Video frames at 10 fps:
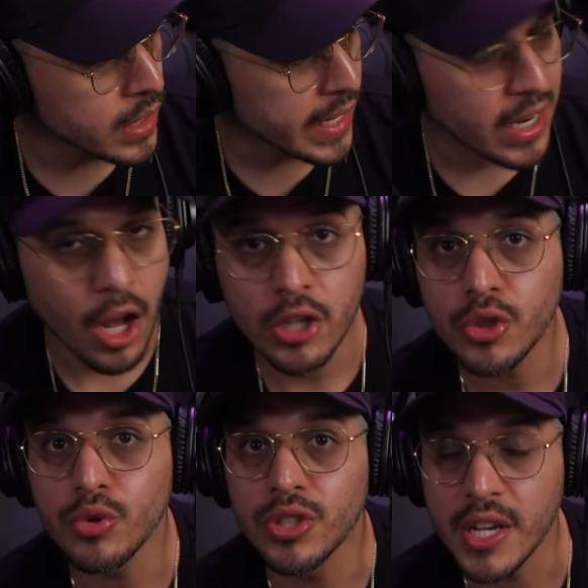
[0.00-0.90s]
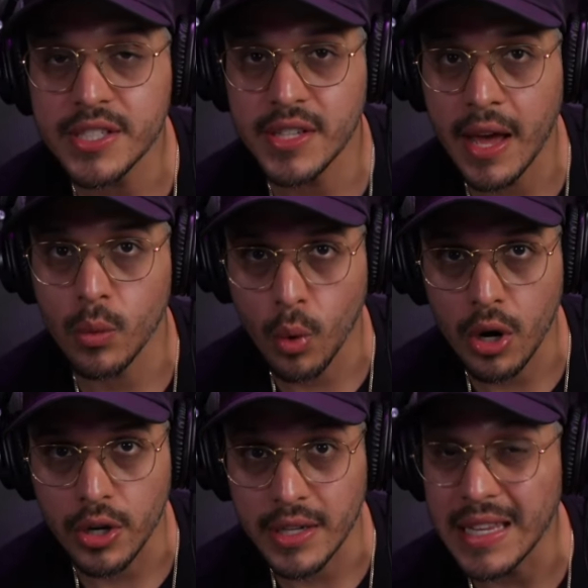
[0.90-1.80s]
It also does not
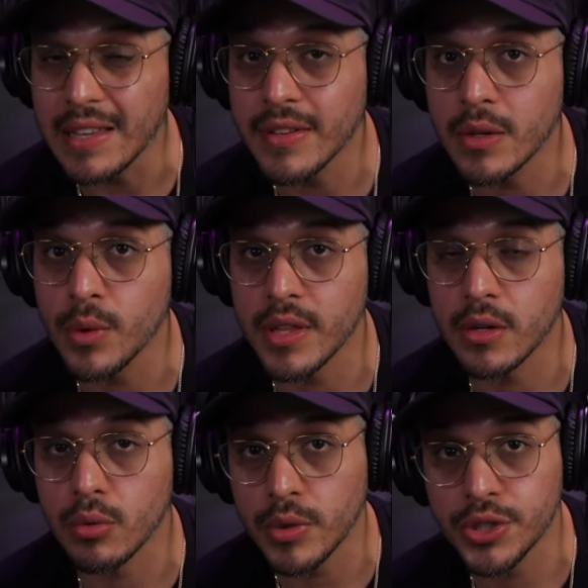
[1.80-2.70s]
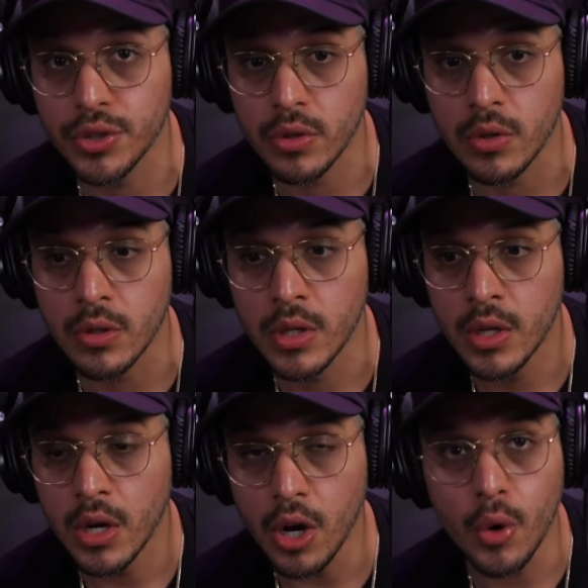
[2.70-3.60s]
work even with an original
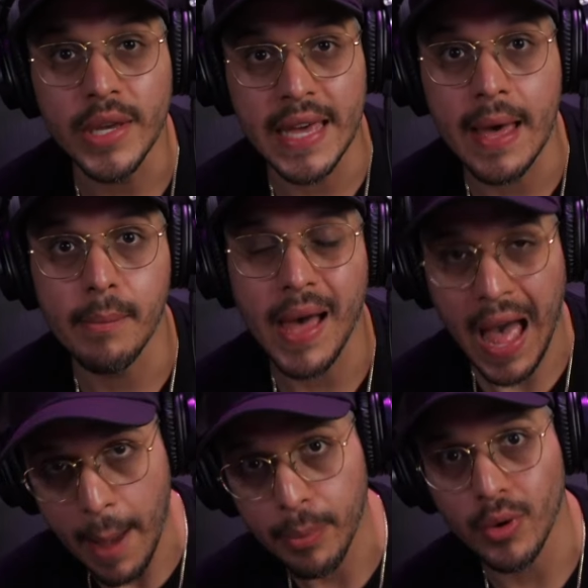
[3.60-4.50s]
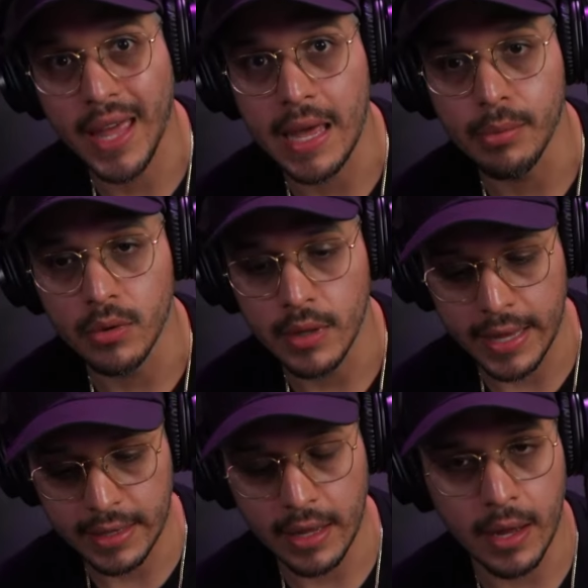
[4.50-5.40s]
OEM Apple cable,
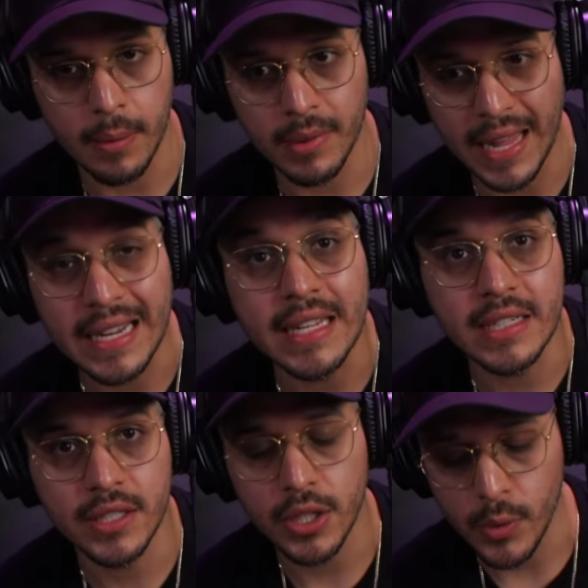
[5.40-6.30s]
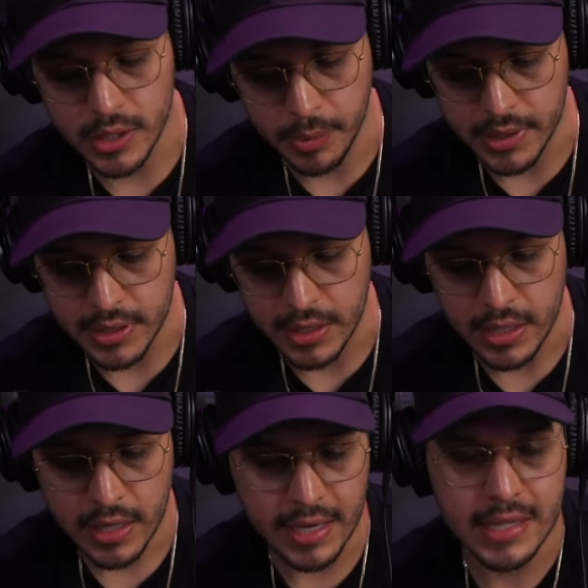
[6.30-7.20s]
like Lightning to USB-C.
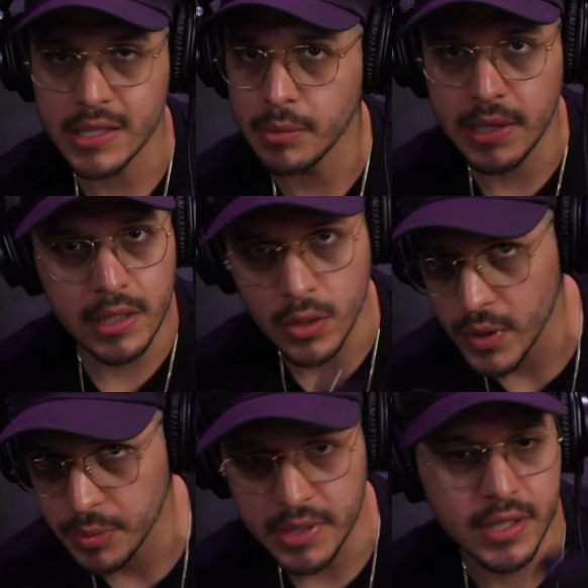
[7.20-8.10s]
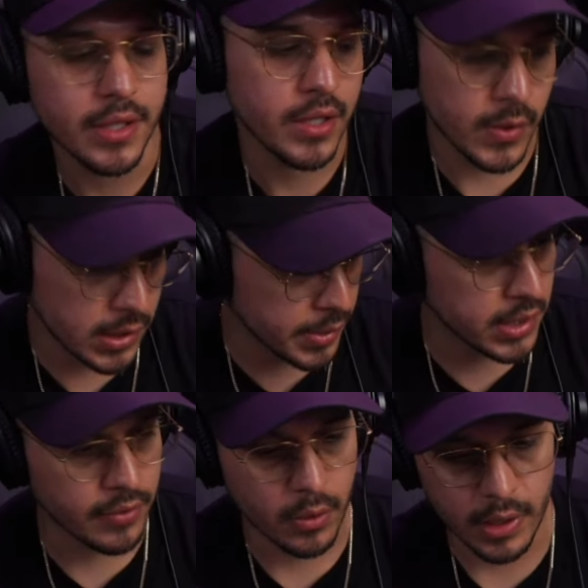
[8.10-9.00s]
It needs to be USB-C to
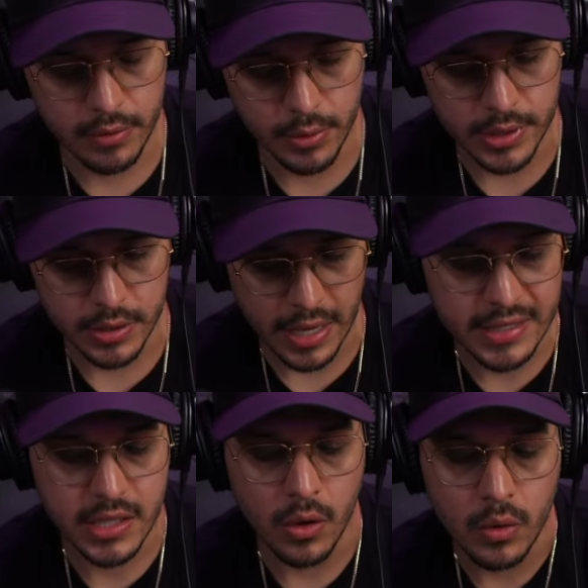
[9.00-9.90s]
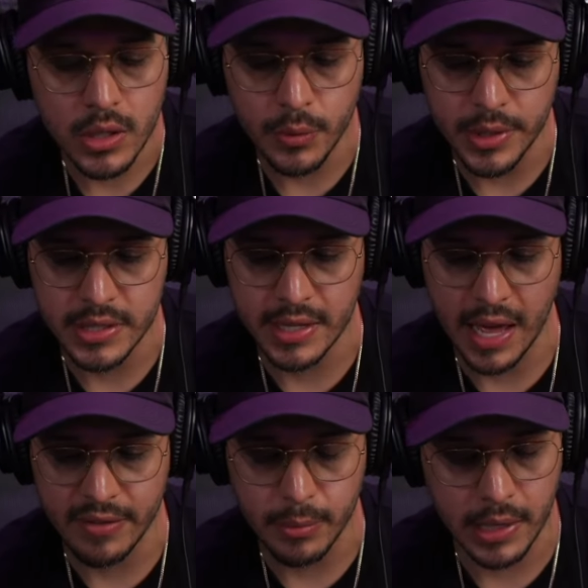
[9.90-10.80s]
USB-C for whatever reason. That is the only reason that I
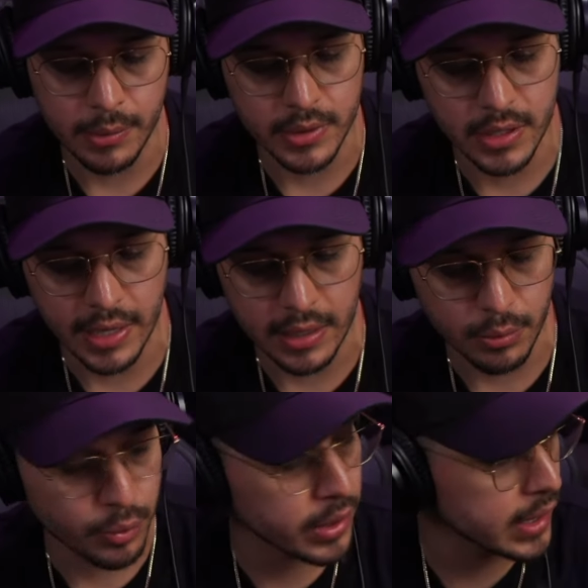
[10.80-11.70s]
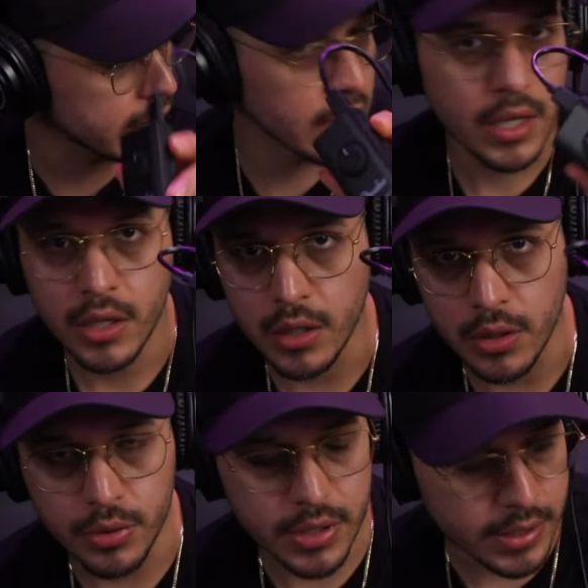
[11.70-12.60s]
haven't been able to like really
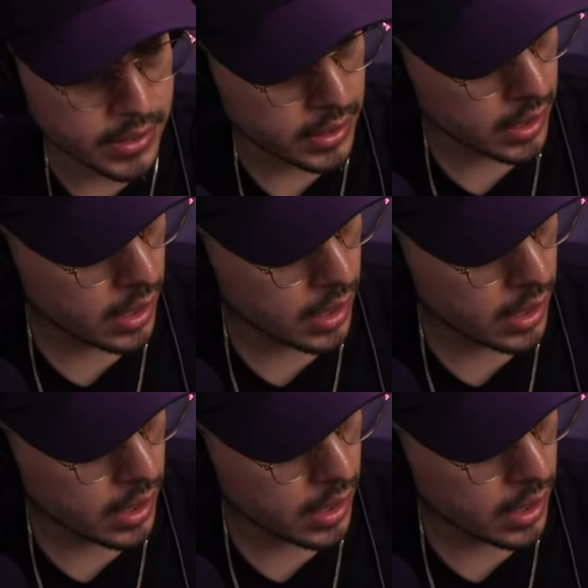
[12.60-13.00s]
use this.